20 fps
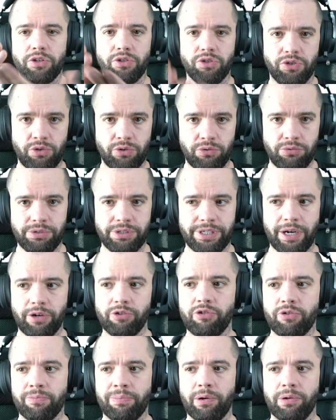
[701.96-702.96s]
you tell
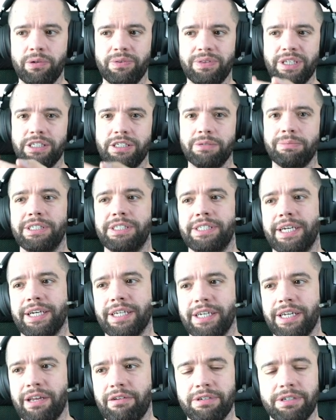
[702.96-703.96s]
your opponent, these are my
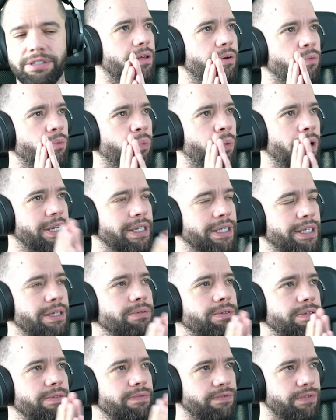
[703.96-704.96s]
secondaries. When Kill
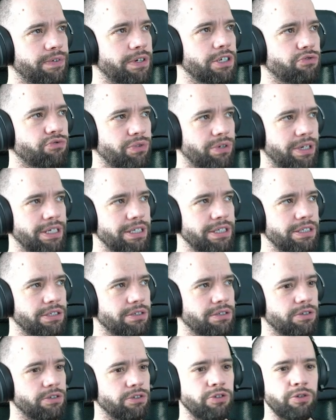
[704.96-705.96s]
Team first
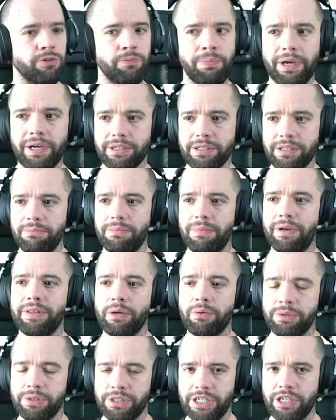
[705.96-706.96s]
released, you picked them and
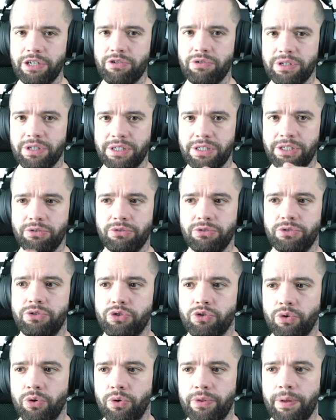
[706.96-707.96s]
they were secret until you
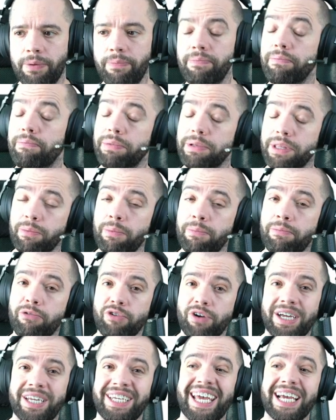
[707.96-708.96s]
scored them. But then when
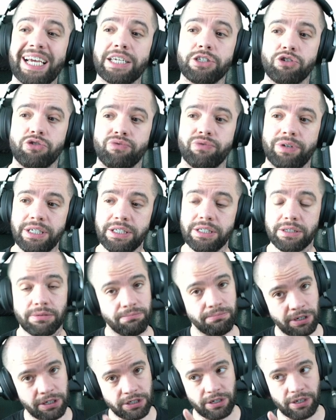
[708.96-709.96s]
Pariah Nexus released,
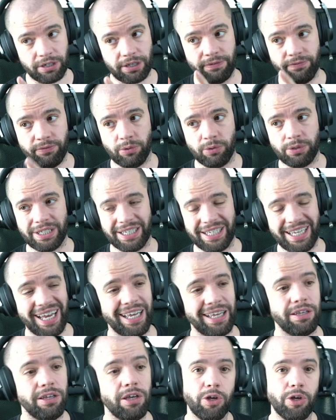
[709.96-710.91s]
much like in 40k,